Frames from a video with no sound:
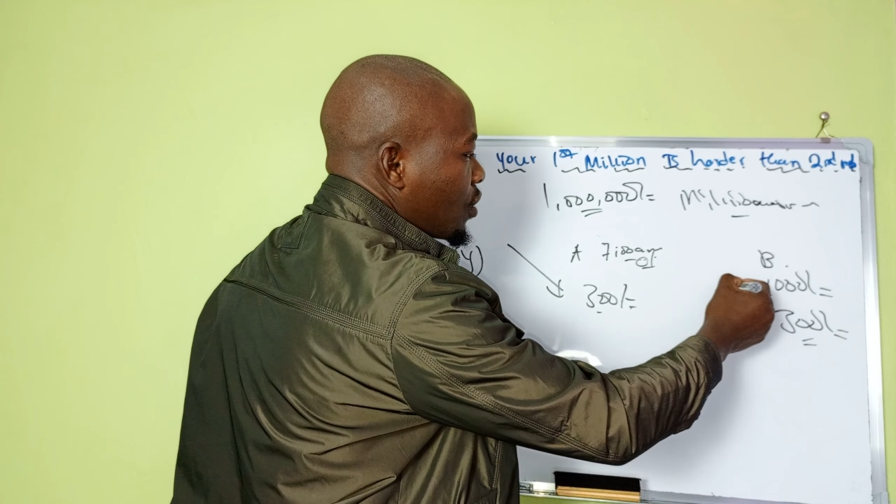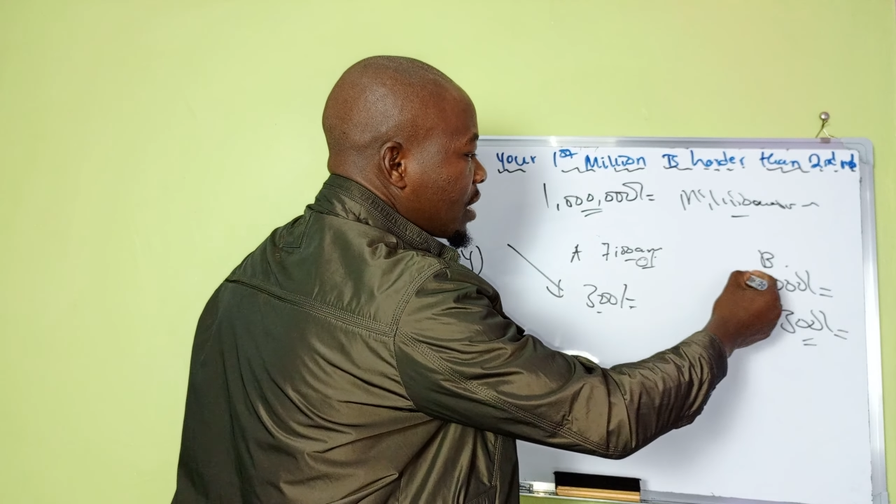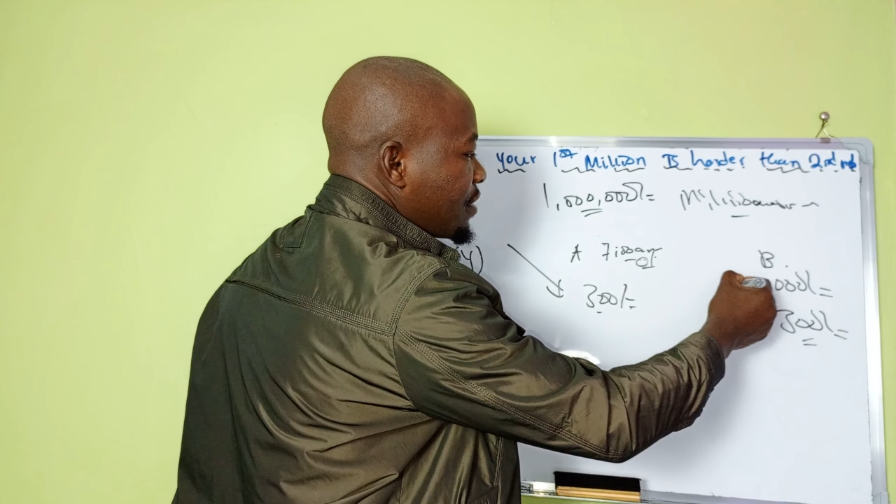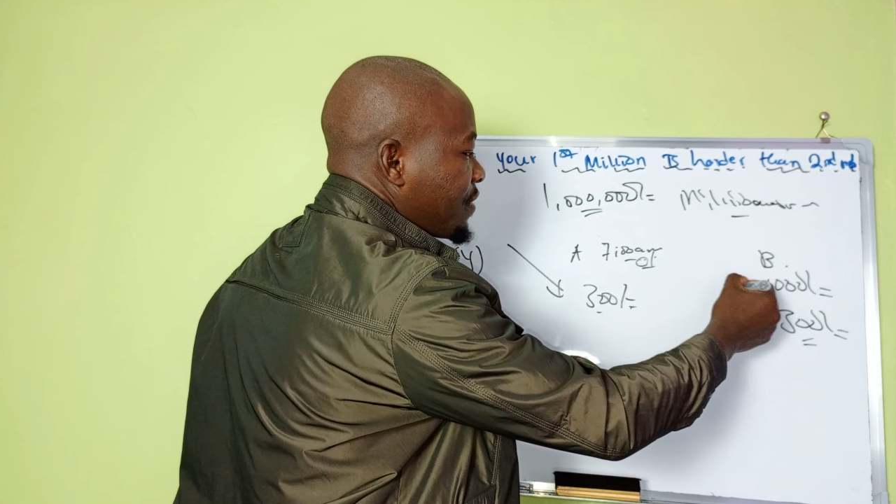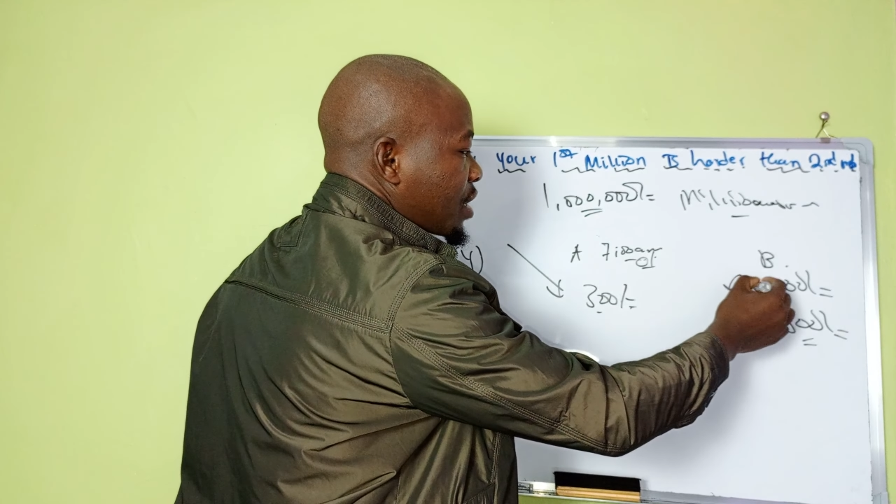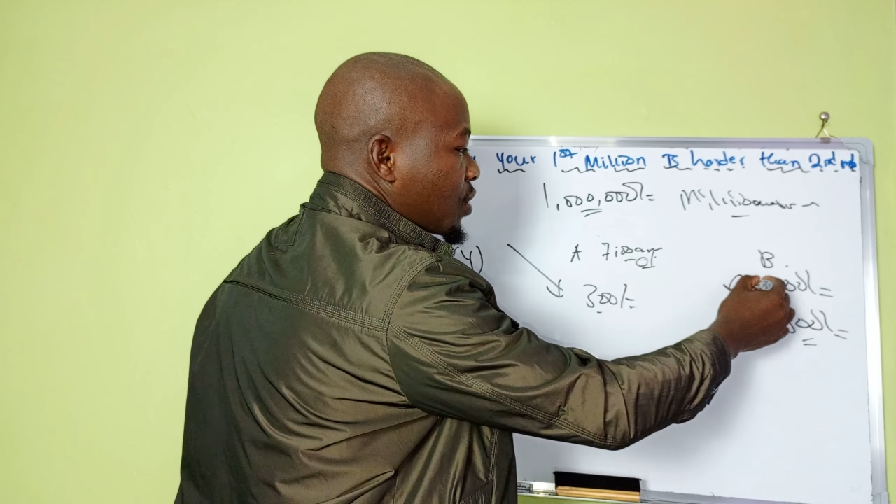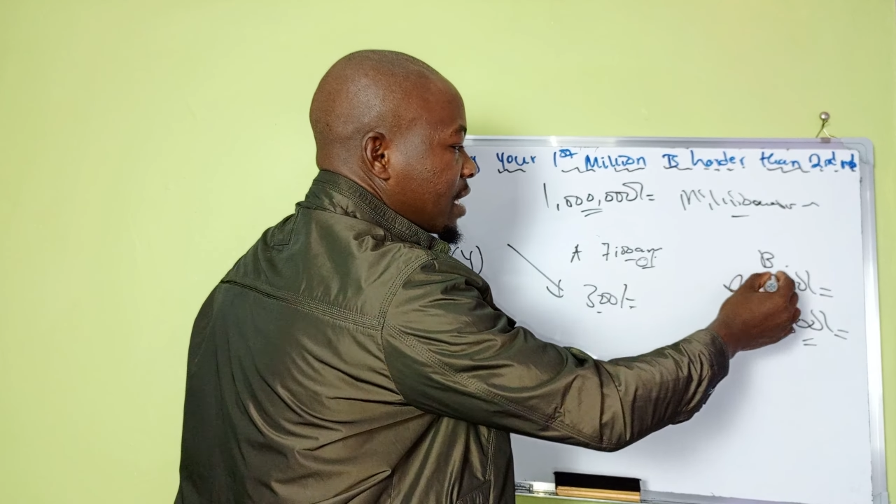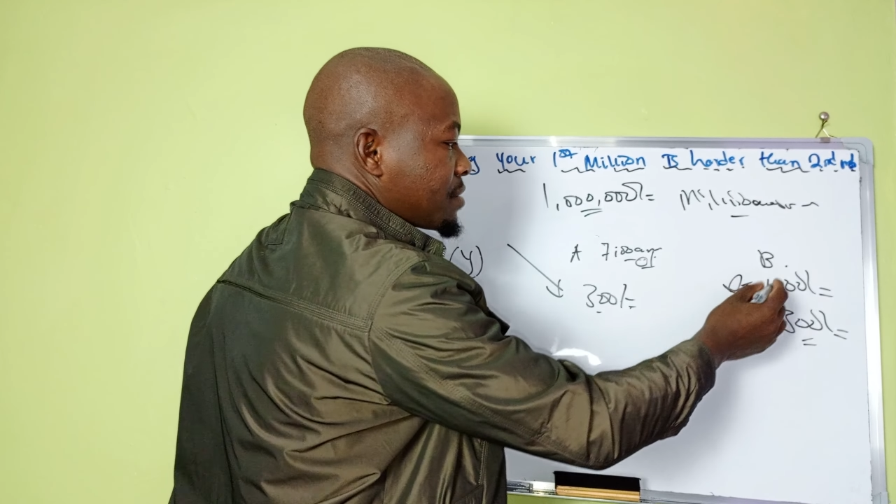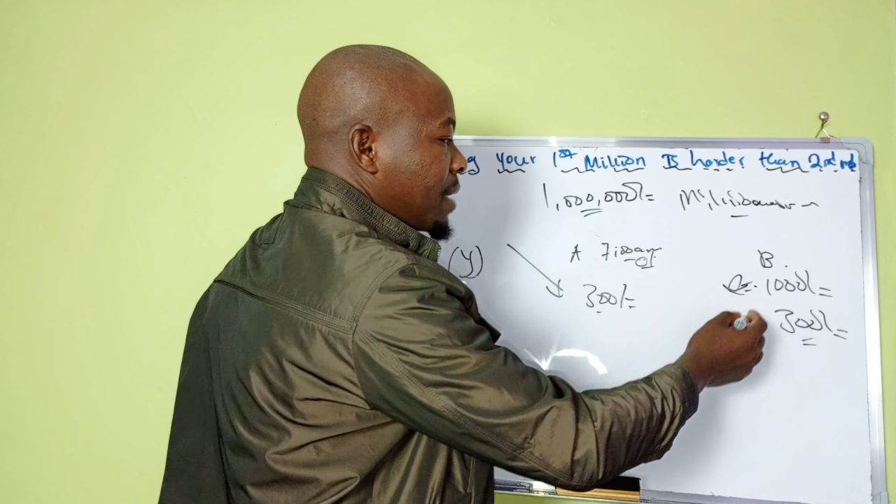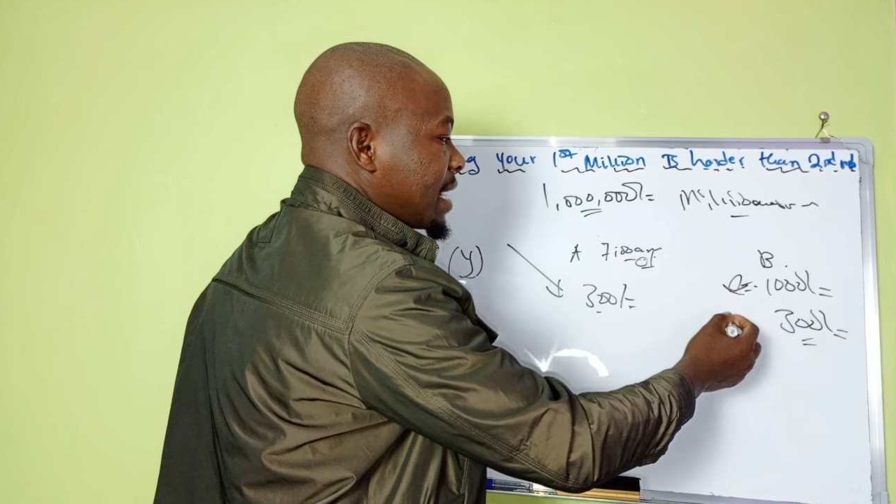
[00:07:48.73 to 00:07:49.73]
only function
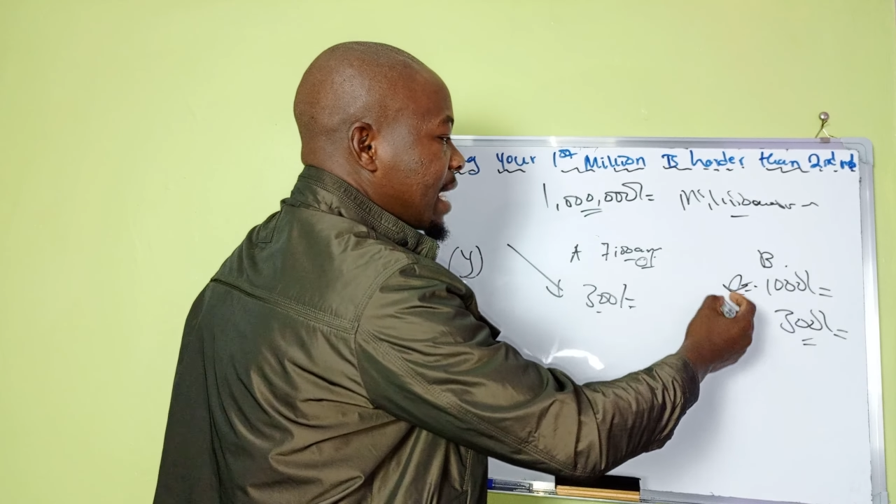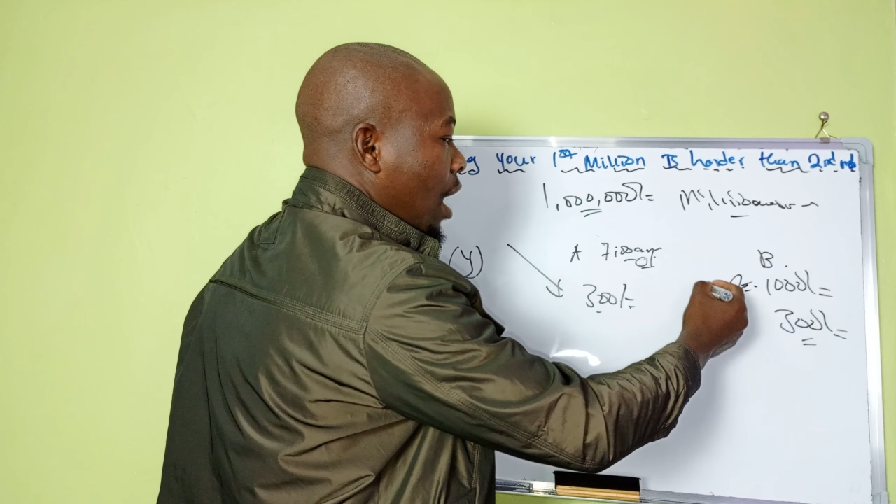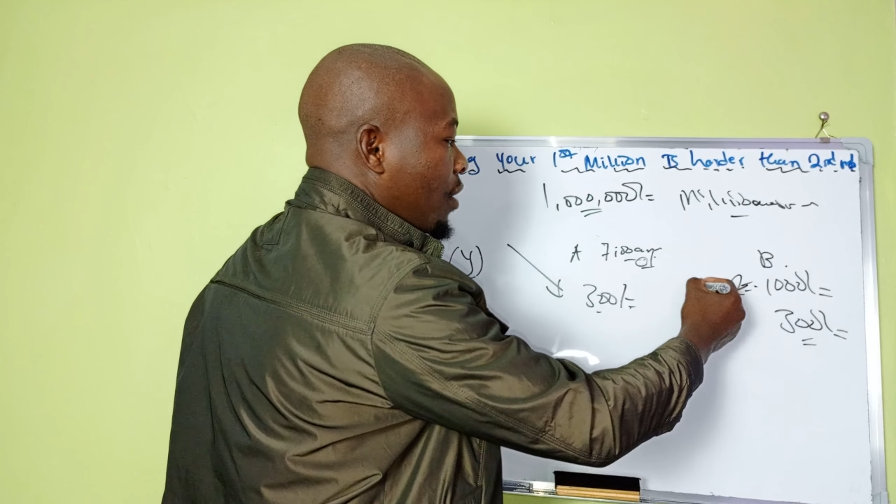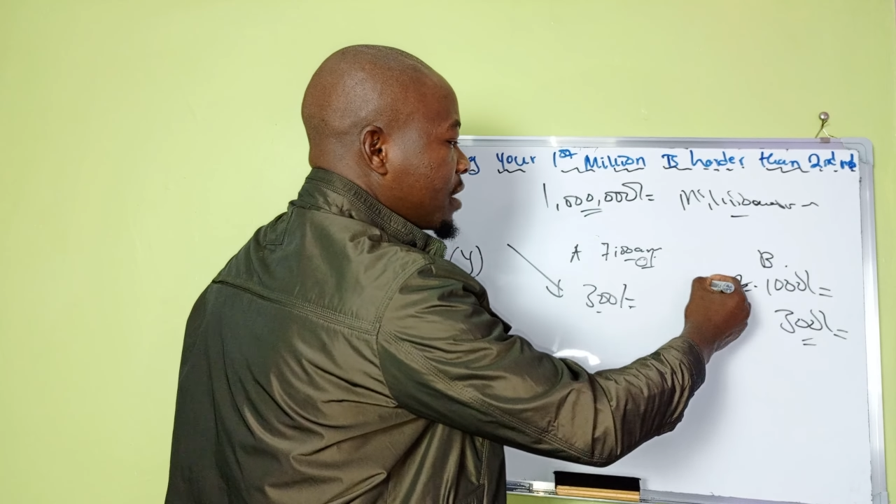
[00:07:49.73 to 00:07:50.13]
as money now,